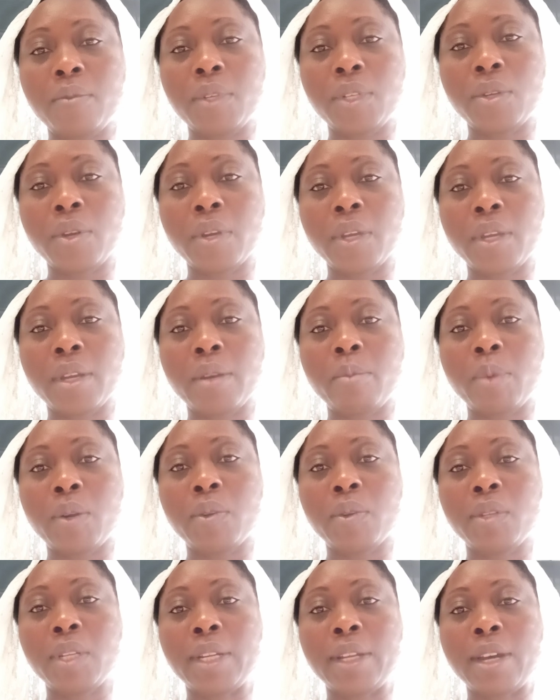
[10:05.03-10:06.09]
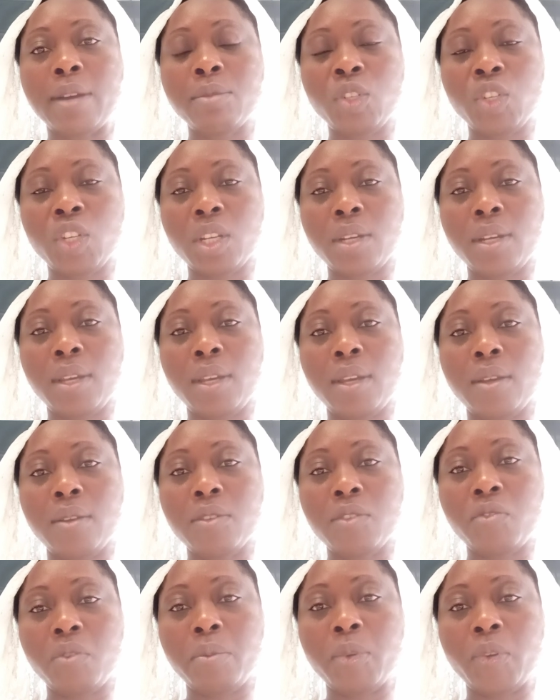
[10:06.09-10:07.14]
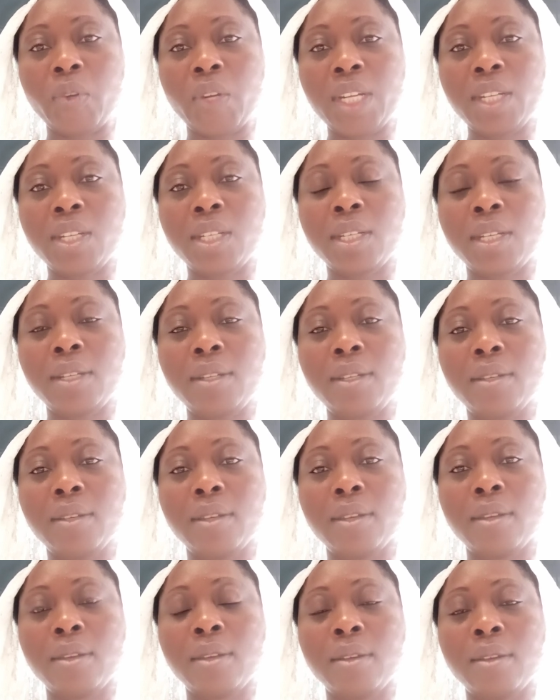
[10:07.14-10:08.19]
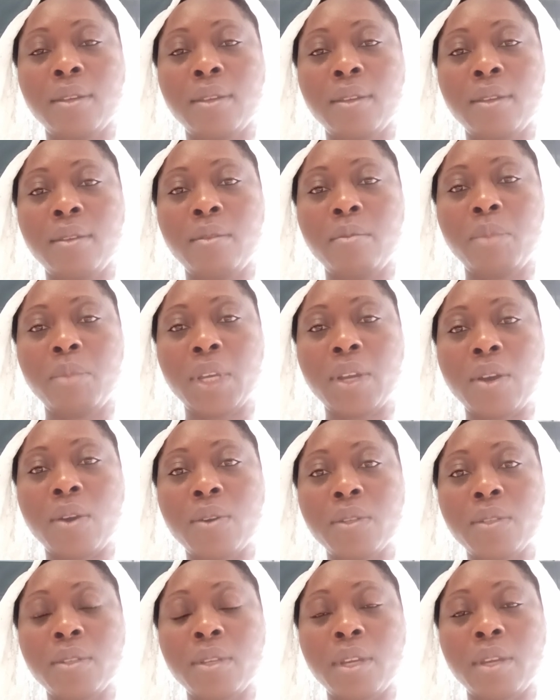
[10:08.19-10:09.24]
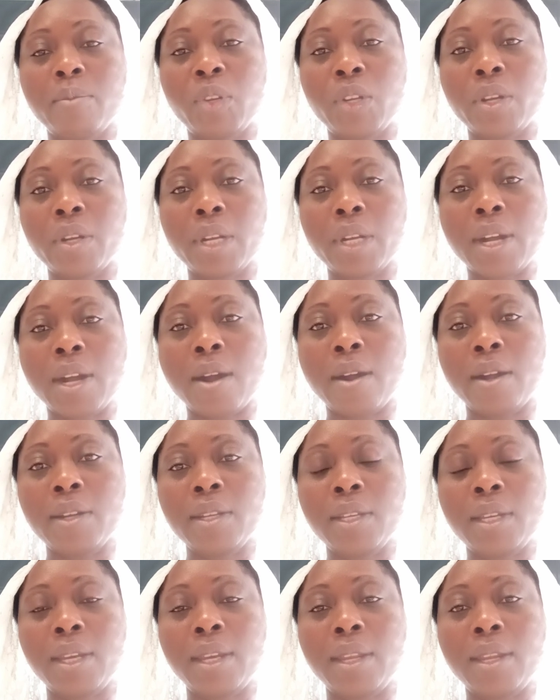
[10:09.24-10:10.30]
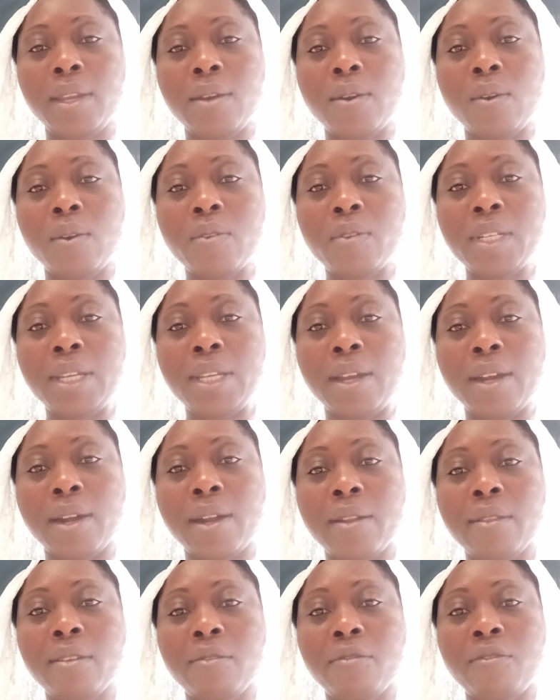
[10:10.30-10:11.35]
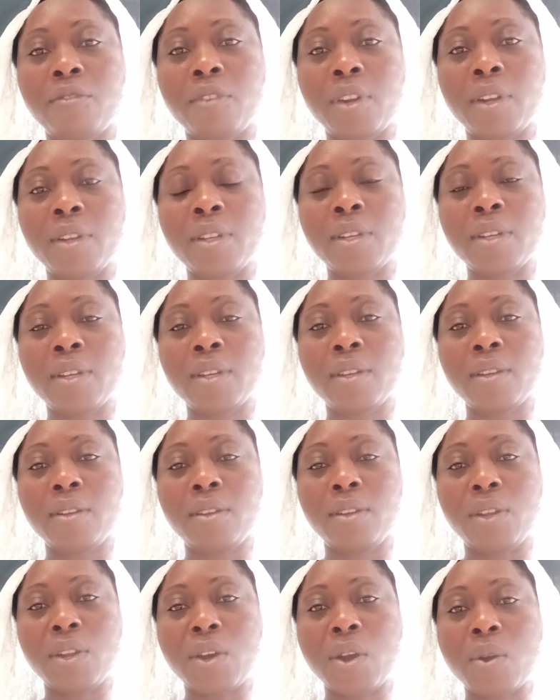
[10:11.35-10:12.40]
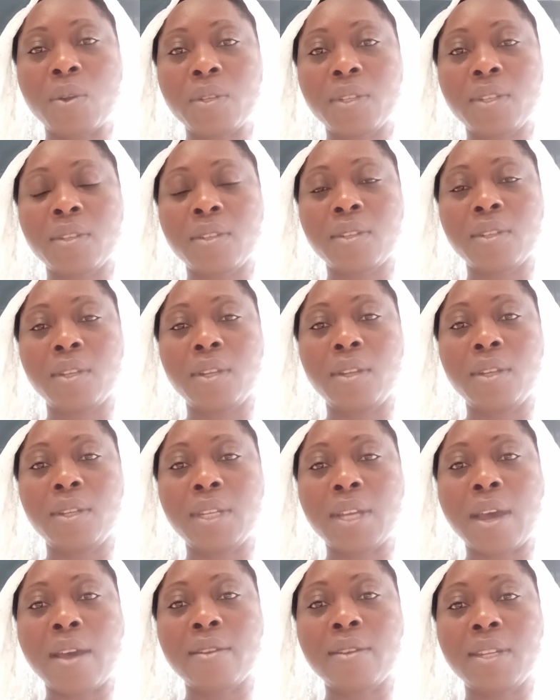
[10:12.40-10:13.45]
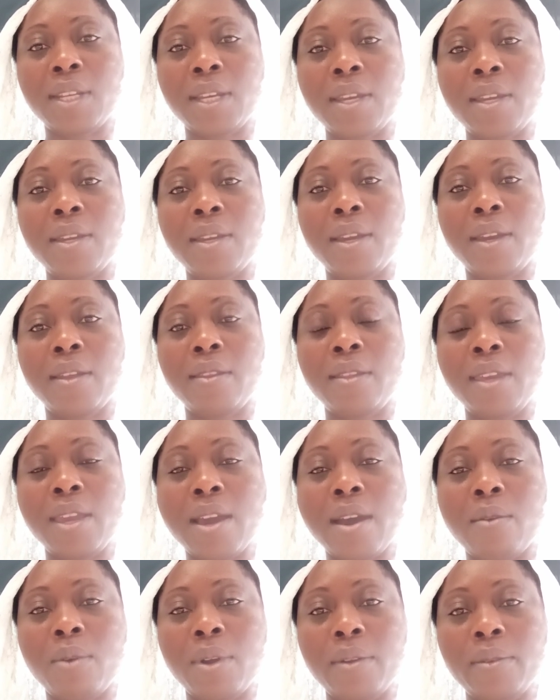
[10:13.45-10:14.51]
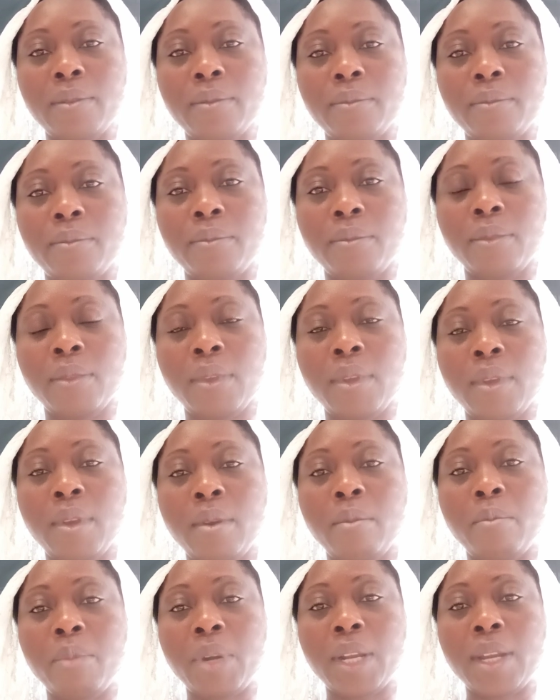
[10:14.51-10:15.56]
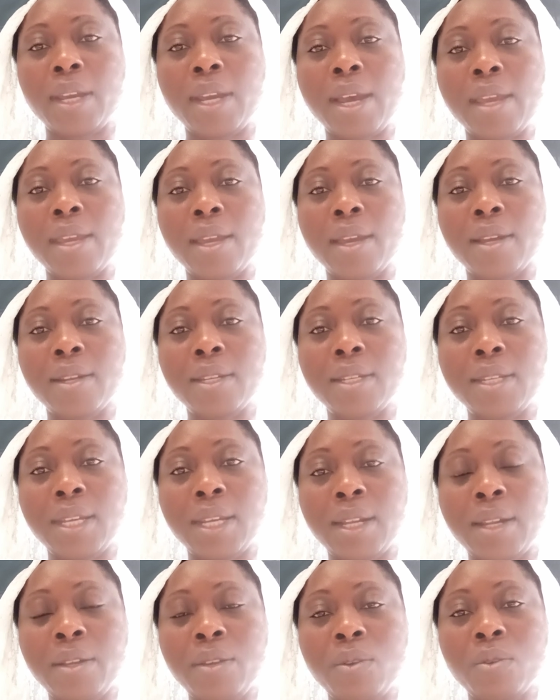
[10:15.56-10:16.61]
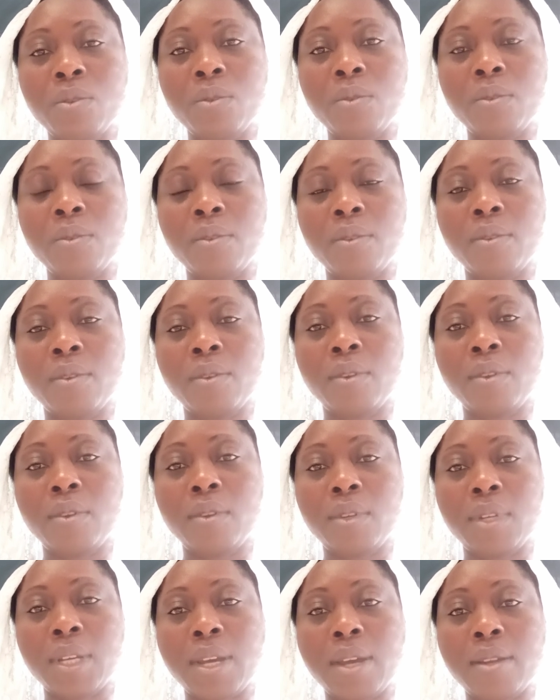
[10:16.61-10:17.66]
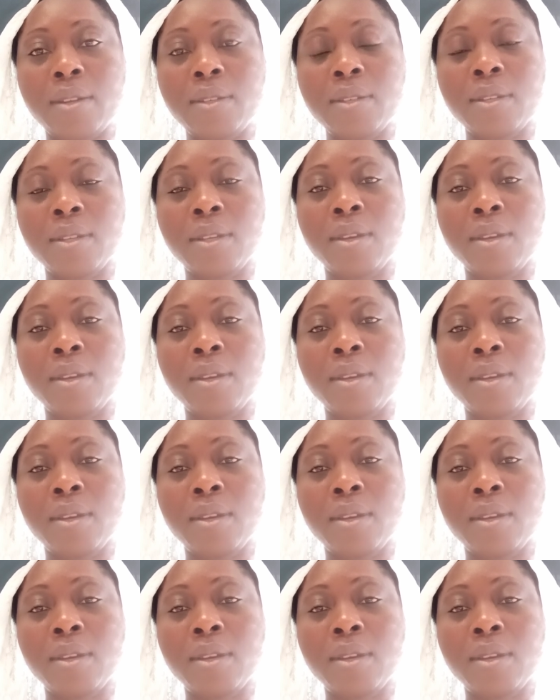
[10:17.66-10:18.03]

We're talking about the rapture and tribulation because I'm not God, and only God the Father knows that day and the hour. But I can tell you that